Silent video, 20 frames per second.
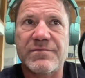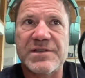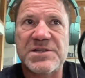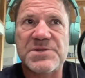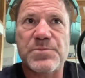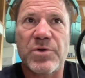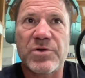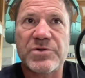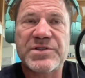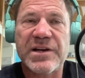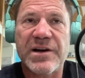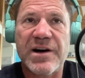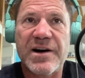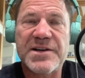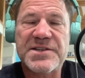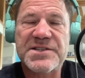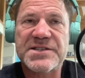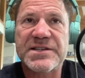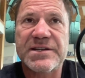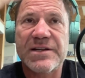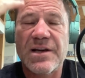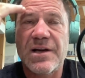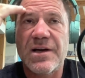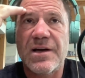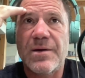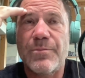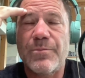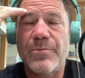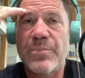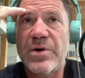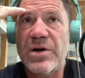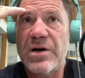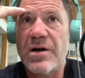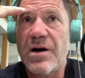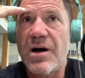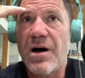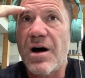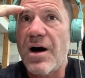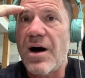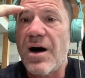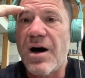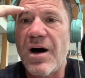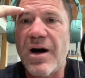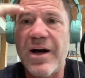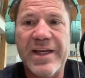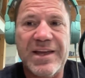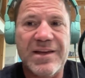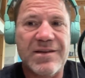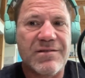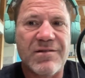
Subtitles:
podcast, but I